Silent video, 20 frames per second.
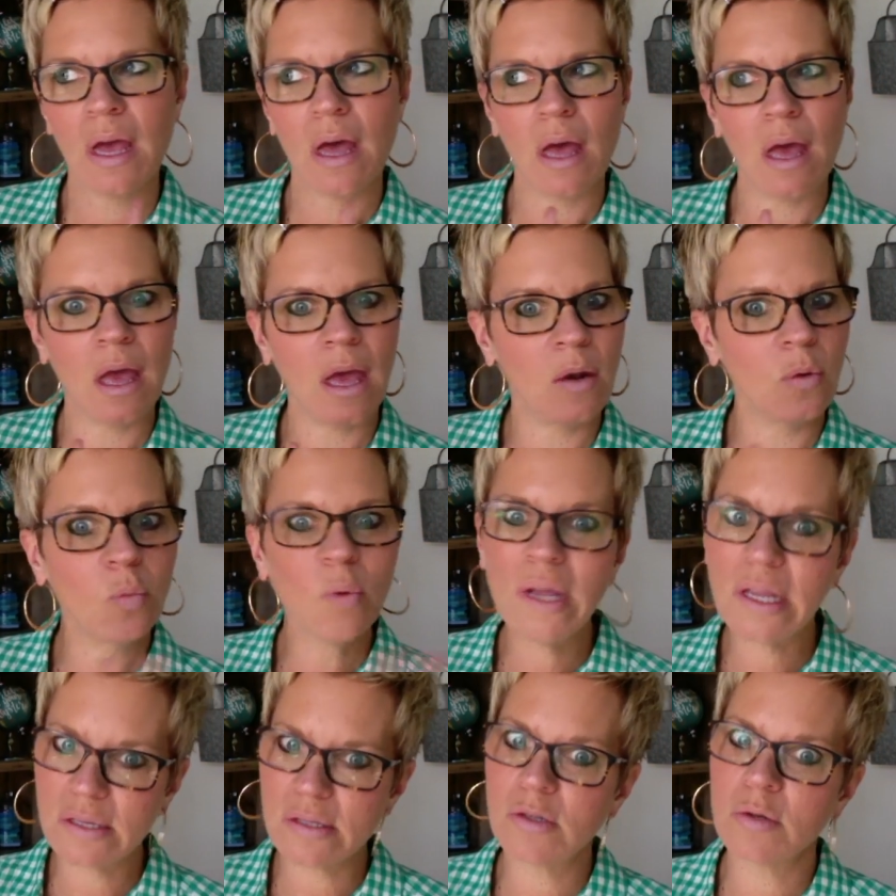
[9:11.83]
and
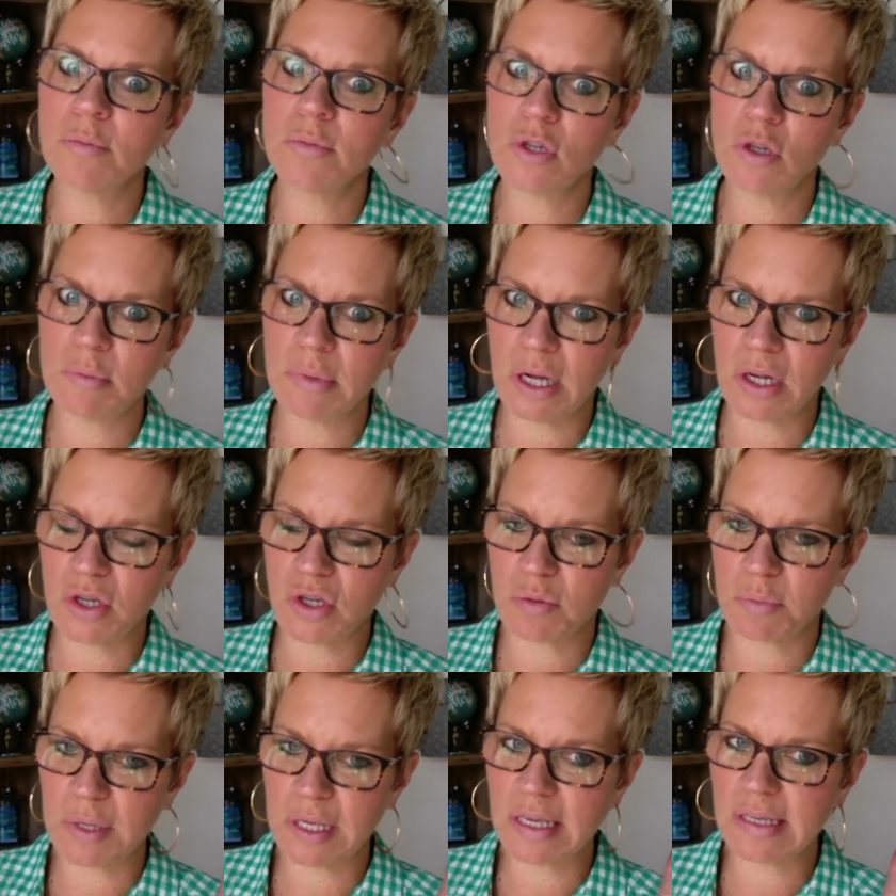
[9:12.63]
we assume too
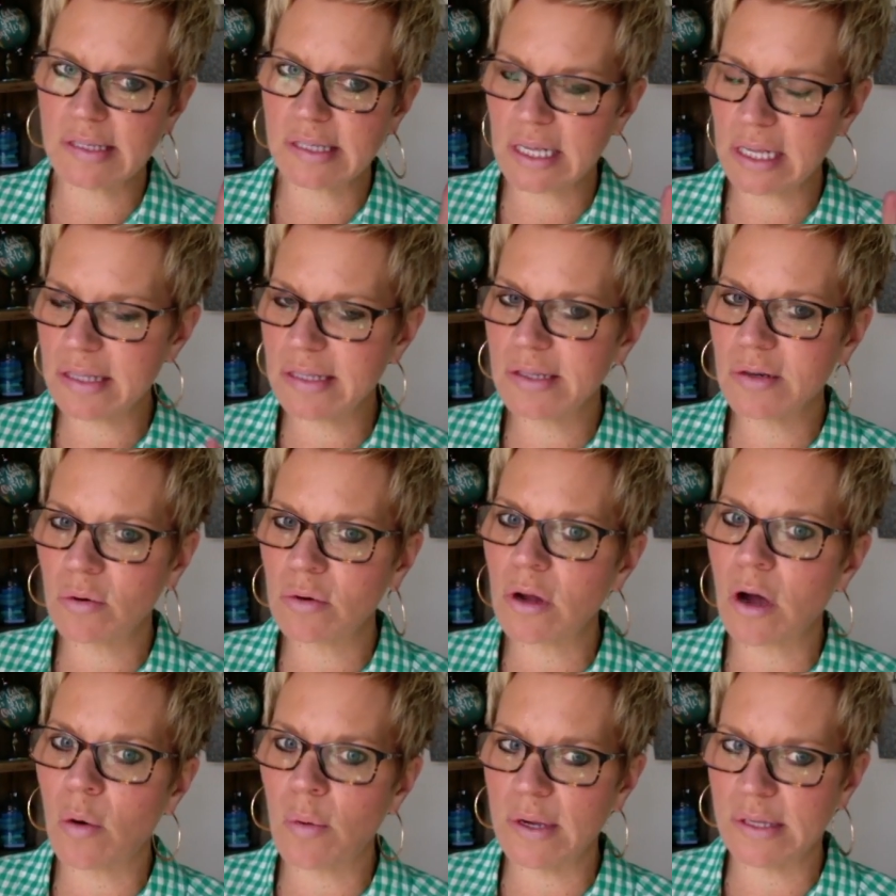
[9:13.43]
much because kids don't
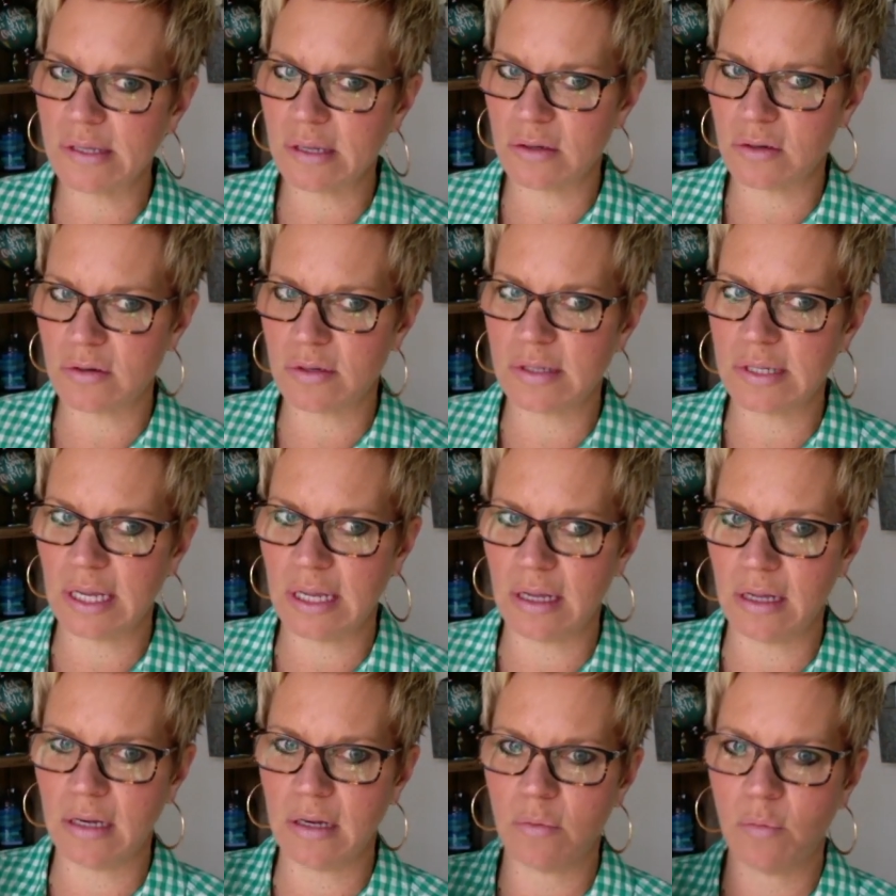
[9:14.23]
always
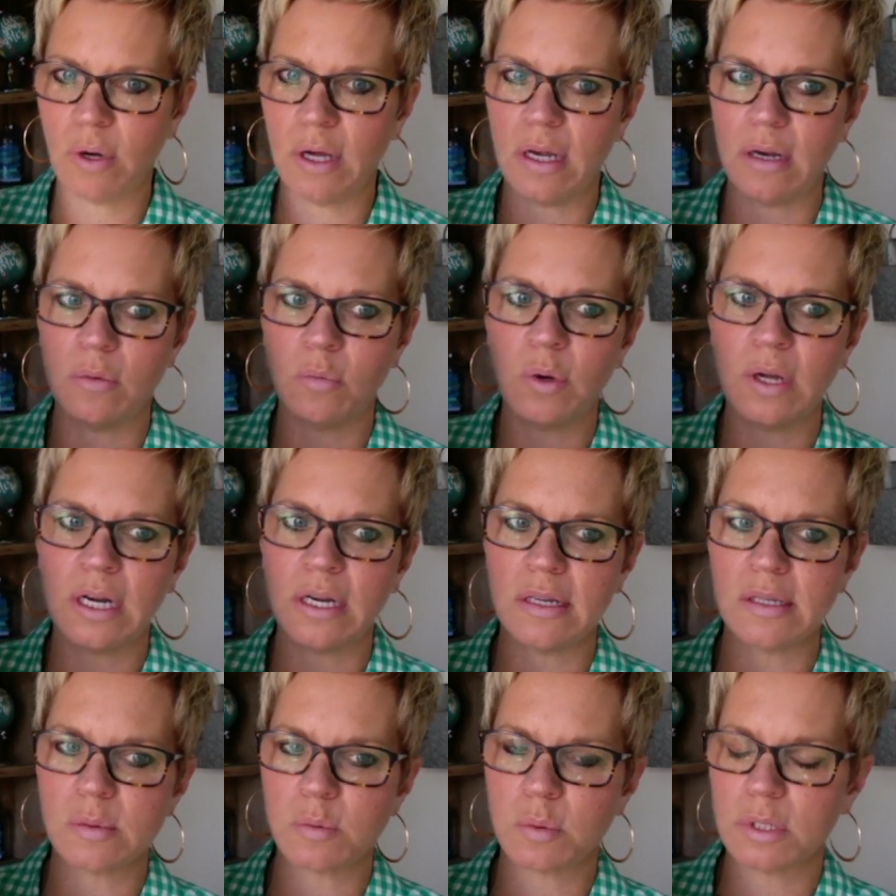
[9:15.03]
understand what it
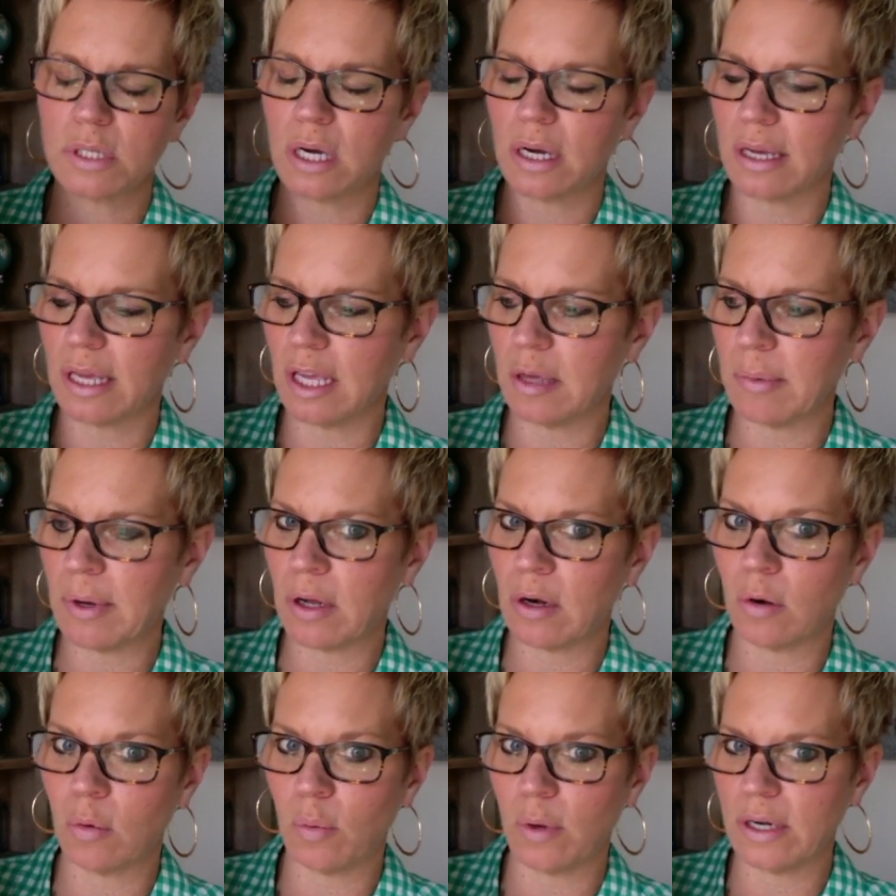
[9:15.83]
is we're talking
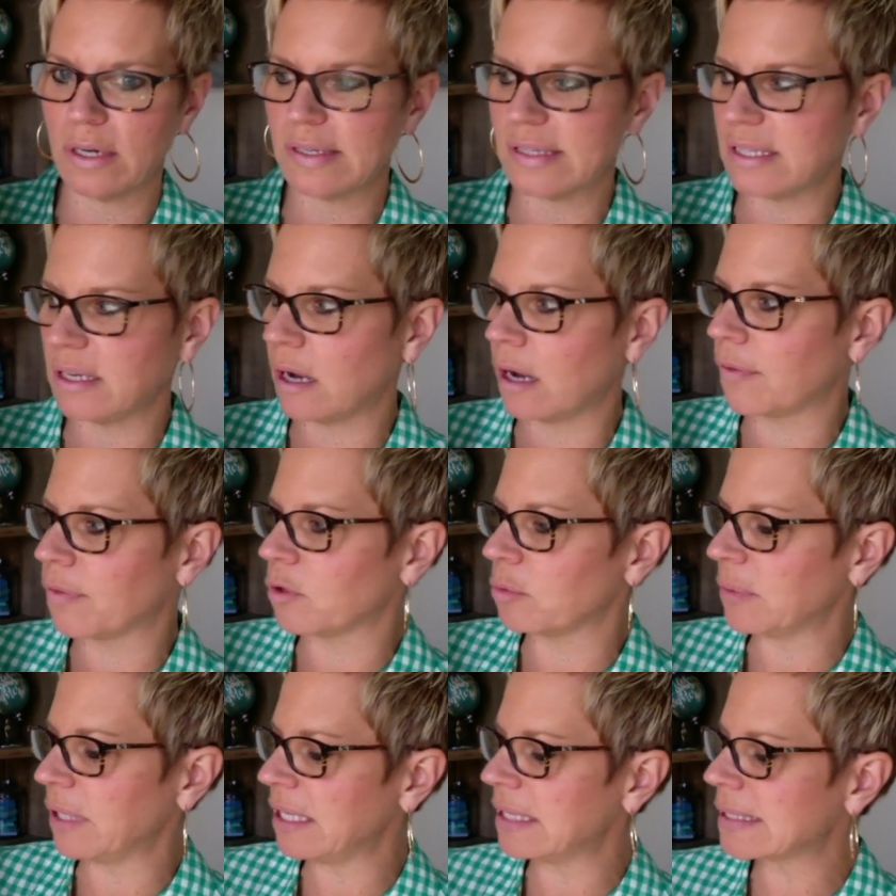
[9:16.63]
about or what it is the author
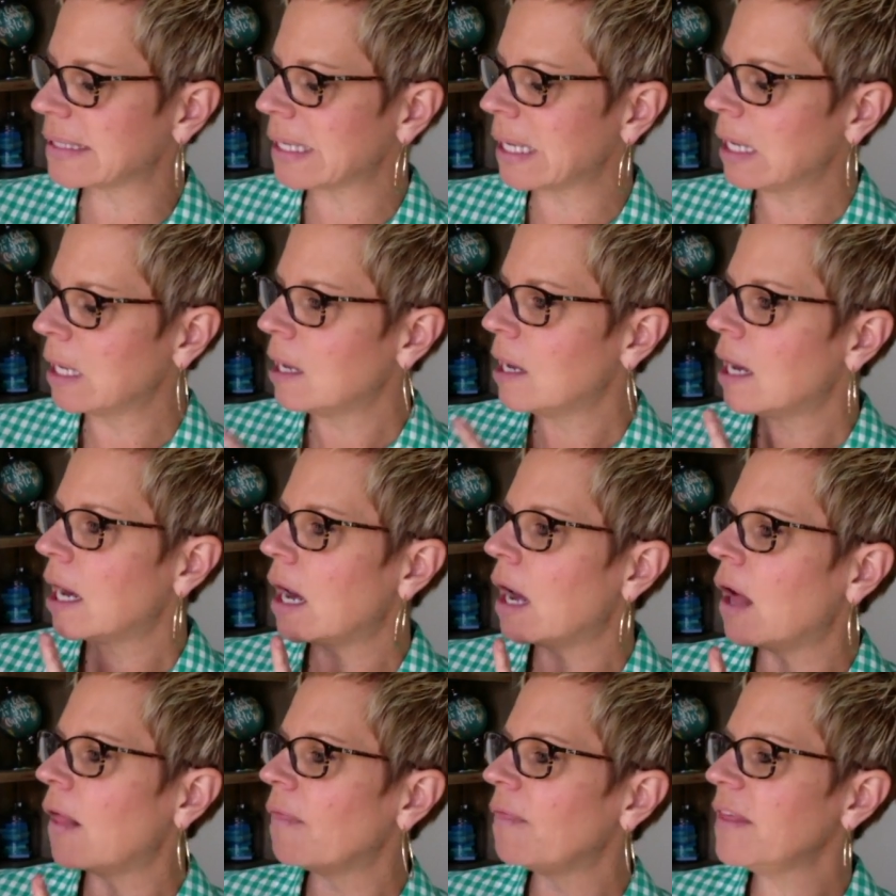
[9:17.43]
means.
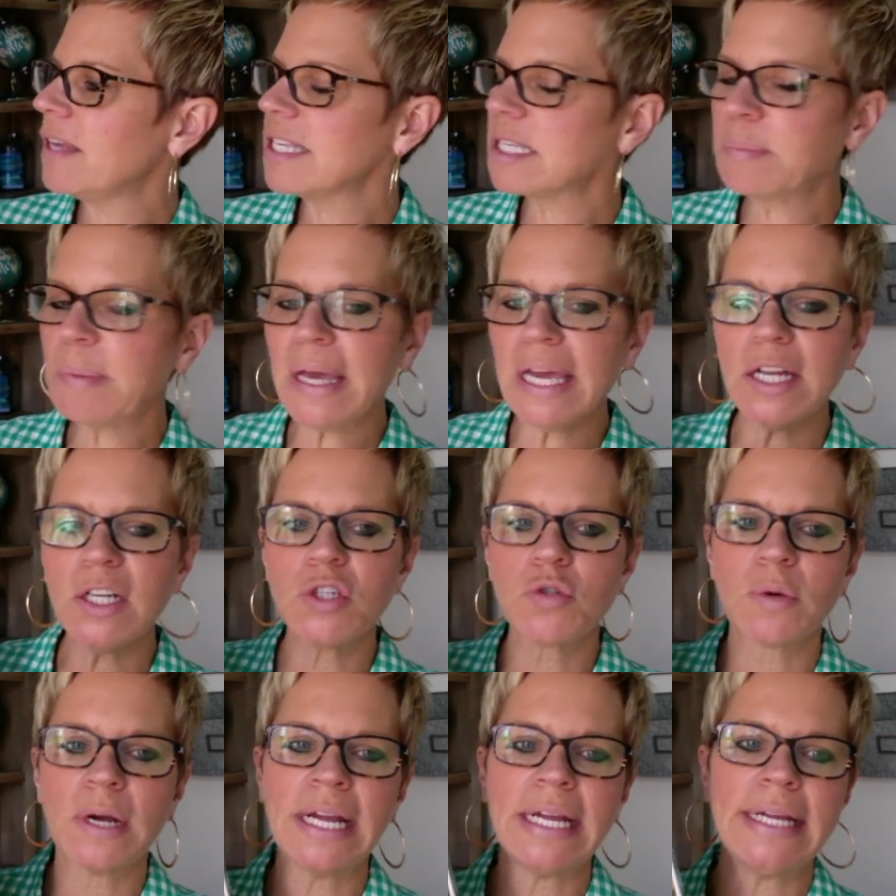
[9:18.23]
On this
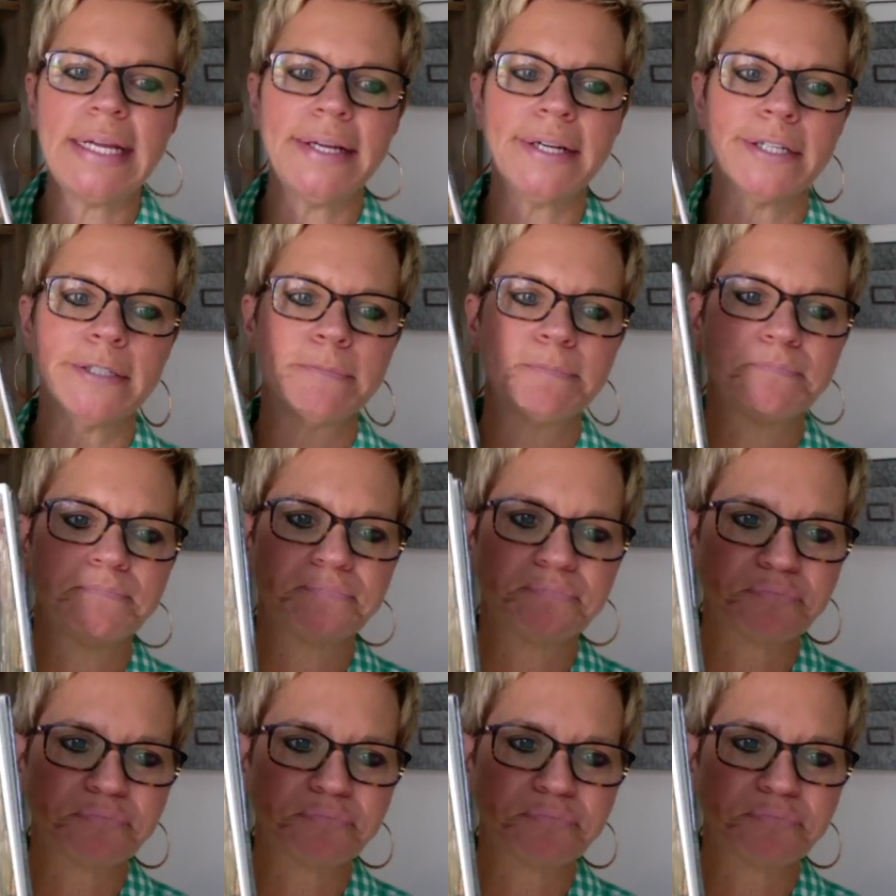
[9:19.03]
page right here,